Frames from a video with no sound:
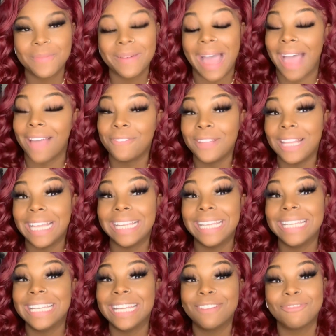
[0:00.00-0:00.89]
But I feel like
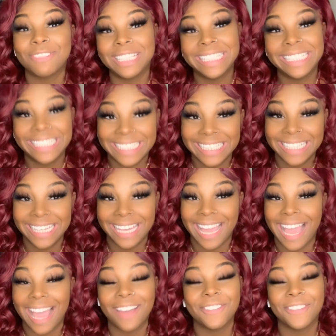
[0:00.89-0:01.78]
he did really good.
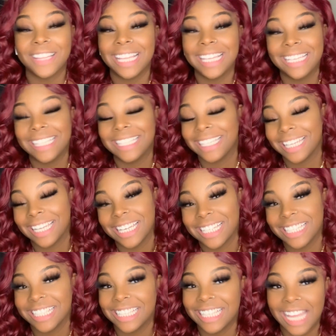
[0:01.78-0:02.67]
I feel like he did
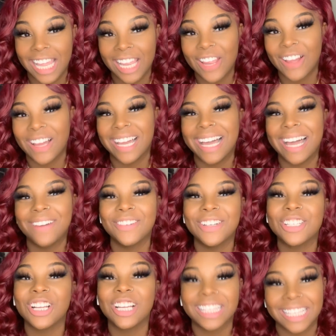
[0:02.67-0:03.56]
good, y'all.
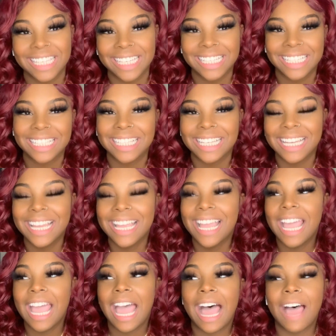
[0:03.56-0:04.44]
What y'all think?
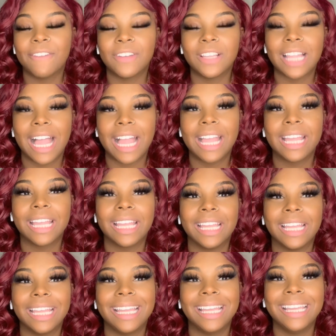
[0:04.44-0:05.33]
I feel like
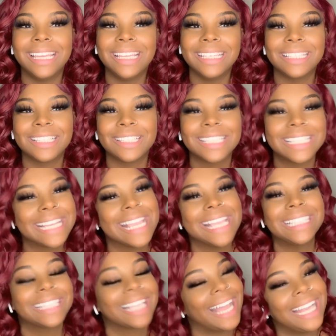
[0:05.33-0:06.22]
he's
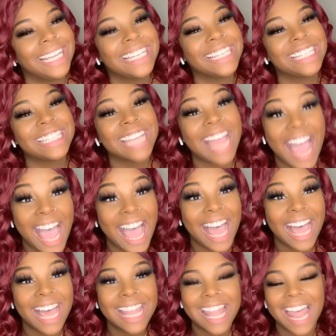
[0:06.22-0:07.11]
he's kind of
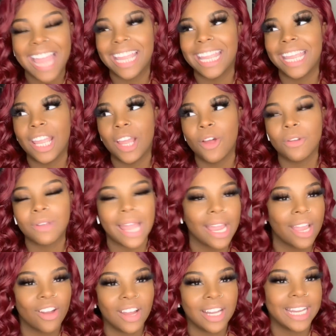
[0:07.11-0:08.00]
shy. Like he don't
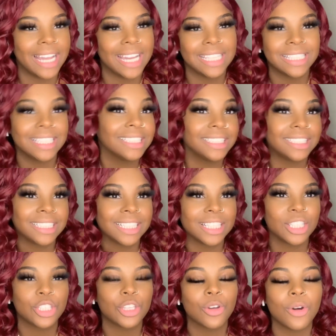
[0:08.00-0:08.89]
like all that
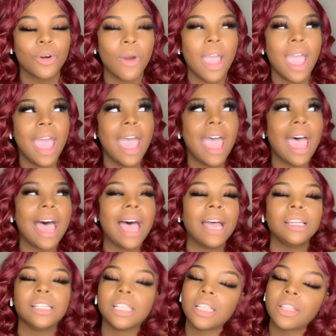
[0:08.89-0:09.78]
attention. So
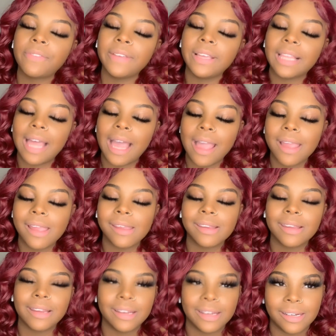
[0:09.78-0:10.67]
I just feel like
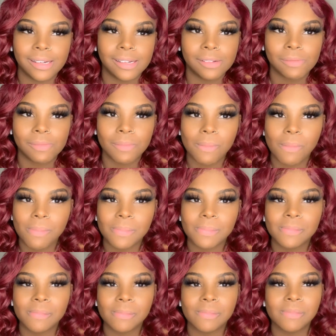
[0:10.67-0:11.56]
yeah,
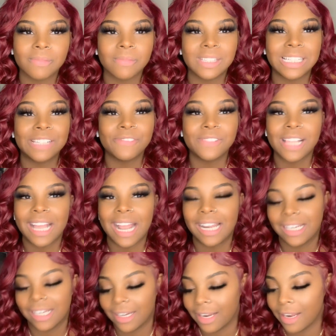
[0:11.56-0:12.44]
I feel like
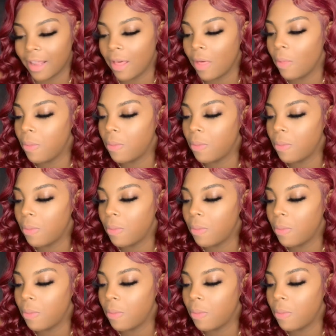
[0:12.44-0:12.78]
I did good.